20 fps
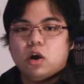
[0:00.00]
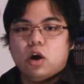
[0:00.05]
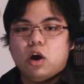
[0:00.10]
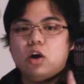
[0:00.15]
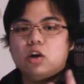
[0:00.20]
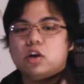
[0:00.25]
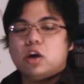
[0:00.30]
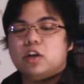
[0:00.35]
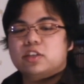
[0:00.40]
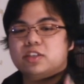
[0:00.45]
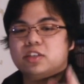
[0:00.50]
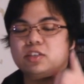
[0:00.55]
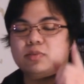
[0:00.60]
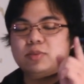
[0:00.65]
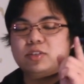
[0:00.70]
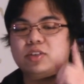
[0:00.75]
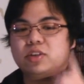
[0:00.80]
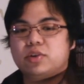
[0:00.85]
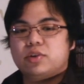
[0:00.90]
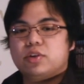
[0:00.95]
All content and
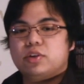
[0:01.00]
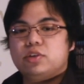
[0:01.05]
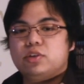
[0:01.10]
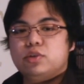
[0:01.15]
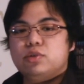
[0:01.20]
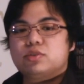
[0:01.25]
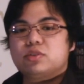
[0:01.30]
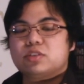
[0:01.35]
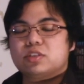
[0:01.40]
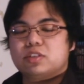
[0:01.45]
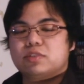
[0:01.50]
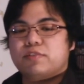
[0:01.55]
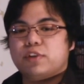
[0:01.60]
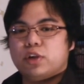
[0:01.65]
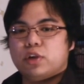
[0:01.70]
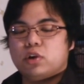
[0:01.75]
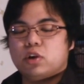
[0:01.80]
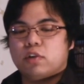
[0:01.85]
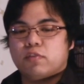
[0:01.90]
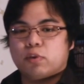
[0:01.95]
material used in this
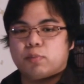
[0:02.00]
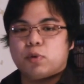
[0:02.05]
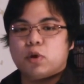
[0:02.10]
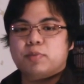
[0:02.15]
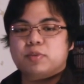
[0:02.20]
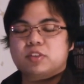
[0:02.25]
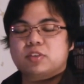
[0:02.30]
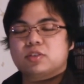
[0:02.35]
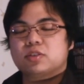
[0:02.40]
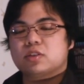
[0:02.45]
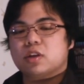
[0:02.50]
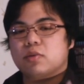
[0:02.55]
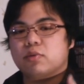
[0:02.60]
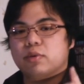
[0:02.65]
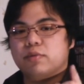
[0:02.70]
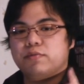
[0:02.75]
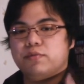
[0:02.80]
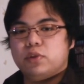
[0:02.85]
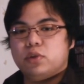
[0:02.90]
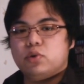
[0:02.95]
video are for purposes of
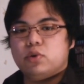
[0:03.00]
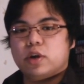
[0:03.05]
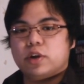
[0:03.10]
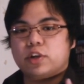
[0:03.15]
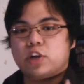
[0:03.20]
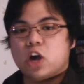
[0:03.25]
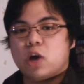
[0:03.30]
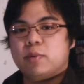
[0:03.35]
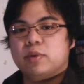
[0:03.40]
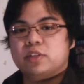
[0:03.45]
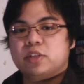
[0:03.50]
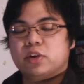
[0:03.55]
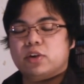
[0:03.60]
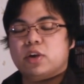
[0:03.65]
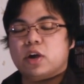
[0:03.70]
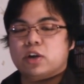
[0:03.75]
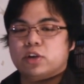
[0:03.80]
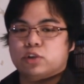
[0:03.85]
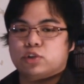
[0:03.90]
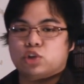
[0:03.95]
review and
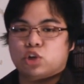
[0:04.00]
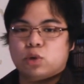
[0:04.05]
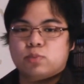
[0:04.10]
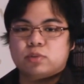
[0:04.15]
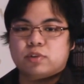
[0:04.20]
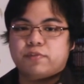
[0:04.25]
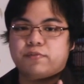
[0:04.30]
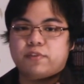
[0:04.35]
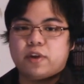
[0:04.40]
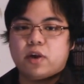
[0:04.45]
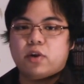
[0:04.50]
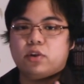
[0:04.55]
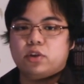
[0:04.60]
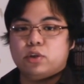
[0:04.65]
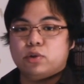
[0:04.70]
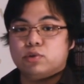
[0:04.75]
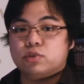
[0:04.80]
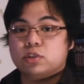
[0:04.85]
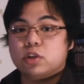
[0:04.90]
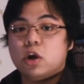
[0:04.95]
commentary under terms of fair
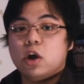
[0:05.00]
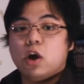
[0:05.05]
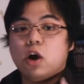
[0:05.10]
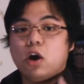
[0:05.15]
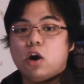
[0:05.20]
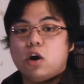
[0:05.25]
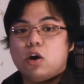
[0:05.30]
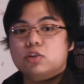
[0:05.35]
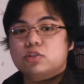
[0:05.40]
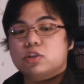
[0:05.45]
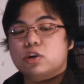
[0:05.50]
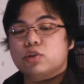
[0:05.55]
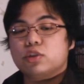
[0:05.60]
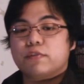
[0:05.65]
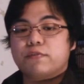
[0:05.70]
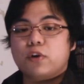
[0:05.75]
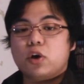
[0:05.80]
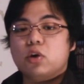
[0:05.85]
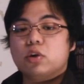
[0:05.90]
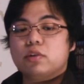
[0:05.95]
use. Also,
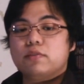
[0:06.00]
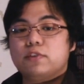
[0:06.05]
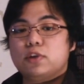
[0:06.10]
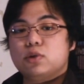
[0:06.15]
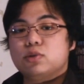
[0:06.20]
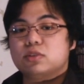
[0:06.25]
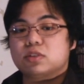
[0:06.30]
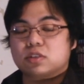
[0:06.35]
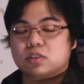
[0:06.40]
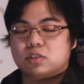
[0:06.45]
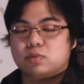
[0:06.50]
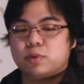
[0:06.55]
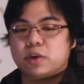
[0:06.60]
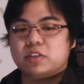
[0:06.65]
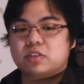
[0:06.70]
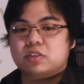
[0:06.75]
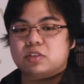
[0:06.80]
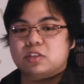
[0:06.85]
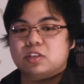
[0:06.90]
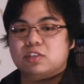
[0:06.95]
the following views
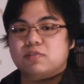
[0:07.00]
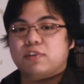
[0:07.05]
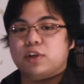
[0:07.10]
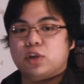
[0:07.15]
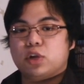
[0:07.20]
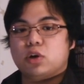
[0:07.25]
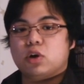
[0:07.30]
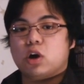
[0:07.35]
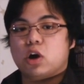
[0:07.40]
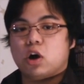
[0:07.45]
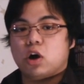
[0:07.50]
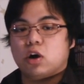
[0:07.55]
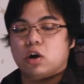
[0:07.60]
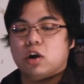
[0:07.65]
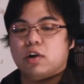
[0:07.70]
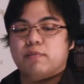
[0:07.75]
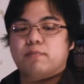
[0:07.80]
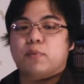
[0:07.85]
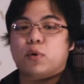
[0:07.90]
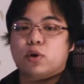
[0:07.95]
expressed in this video are
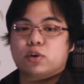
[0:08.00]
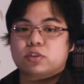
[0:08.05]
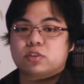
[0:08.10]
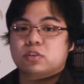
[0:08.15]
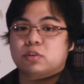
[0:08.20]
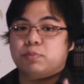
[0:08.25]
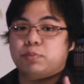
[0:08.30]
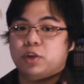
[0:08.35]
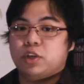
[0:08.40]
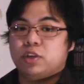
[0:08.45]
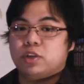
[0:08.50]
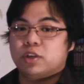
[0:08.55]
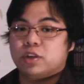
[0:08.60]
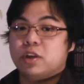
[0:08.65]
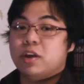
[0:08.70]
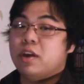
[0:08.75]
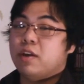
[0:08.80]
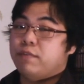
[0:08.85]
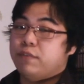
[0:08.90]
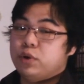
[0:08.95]
of personal
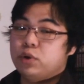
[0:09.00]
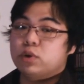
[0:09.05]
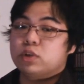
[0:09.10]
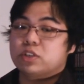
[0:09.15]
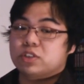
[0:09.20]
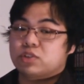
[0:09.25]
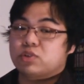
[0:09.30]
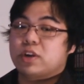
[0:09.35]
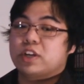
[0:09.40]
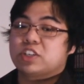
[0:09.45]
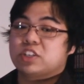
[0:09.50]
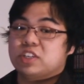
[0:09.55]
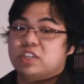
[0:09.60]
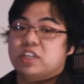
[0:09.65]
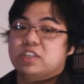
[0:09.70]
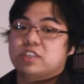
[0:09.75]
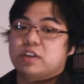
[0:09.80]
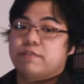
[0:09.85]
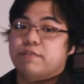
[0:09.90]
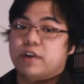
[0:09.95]
opinion. Viewer discretion
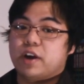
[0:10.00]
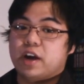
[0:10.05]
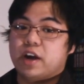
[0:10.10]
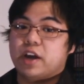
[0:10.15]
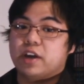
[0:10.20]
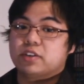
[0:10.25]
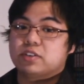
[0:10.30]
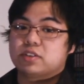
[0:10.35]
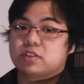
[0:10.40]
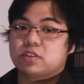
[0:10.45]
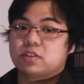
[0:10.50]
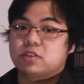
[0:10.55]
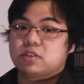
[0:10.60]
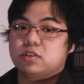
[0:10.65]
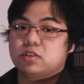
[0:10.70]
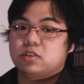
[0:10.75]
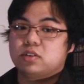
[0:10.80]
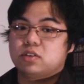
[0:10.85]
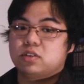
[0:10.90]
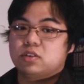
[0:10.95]
is advised.
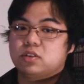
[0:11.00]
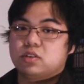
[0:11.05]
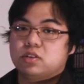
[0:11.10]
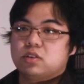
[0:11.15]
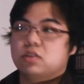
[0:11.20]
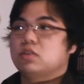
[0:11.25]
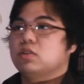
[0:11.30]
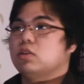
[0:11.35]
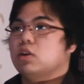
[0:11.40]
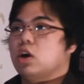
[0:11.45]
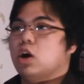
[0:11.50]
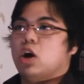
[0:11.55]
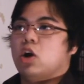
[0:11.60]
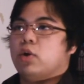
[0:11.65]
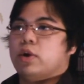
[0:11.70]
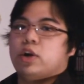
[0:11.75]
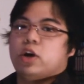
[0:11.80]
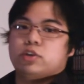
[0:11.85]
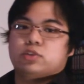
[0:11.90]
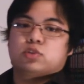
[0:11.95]

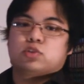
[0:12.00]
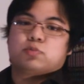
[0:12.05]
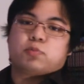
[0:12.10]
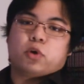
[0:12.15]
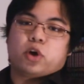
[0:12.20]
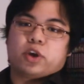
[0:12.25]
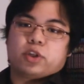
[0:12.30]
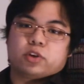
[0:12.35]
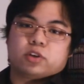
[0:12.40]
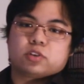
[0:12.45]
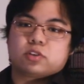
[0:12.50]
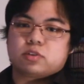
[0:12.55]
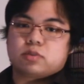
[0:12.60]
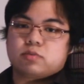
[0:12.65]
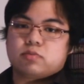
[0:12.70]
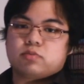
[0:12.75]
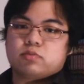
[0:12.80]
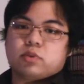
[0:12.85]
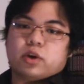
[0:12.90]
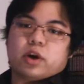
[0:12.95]
Oh, and also spoilers.
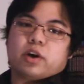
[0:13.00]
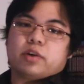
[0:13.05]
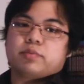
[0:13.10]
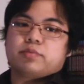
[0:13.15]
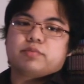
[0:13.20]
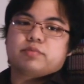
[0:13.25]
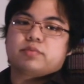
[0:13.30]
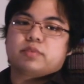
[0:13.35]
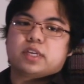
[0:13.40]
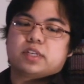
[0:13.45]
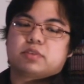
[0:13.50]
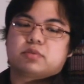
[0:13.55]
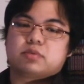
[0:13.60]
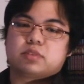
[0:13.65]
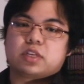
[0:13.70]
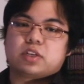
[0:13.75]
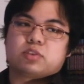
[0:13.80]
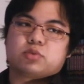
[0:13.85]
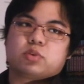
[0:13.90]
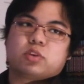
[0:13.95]
Well, that
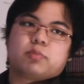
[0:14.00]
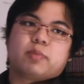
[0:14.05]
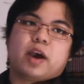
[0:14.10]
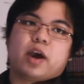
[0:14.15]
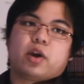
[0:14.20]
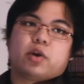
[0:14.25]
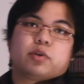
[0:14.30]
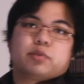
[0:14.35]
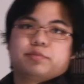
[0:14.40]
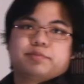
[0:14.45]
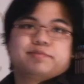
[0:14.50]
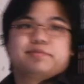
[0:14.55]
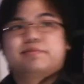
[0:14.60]
doesn't really matter.